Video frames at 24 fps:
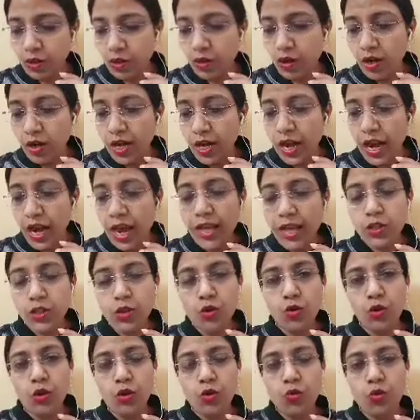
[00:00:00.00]
And so the
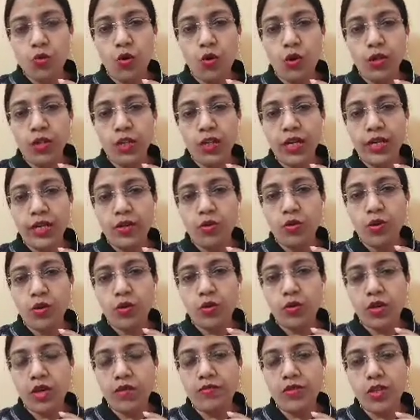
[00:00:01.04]
court, it also gives
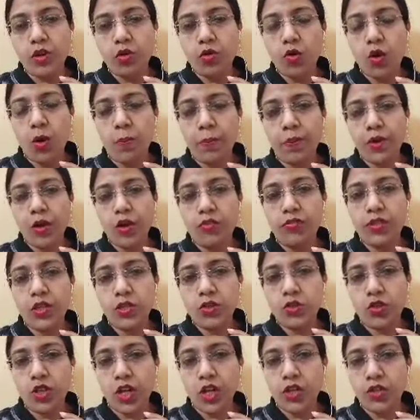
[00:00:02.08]
a copy of this
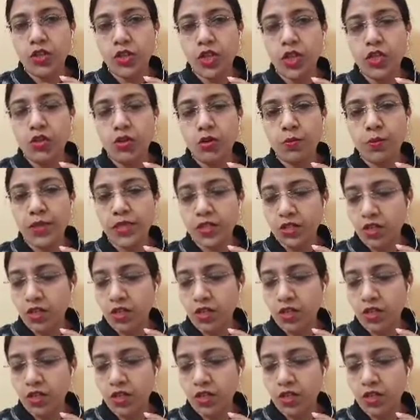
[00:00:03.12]
charge sheet to Mr.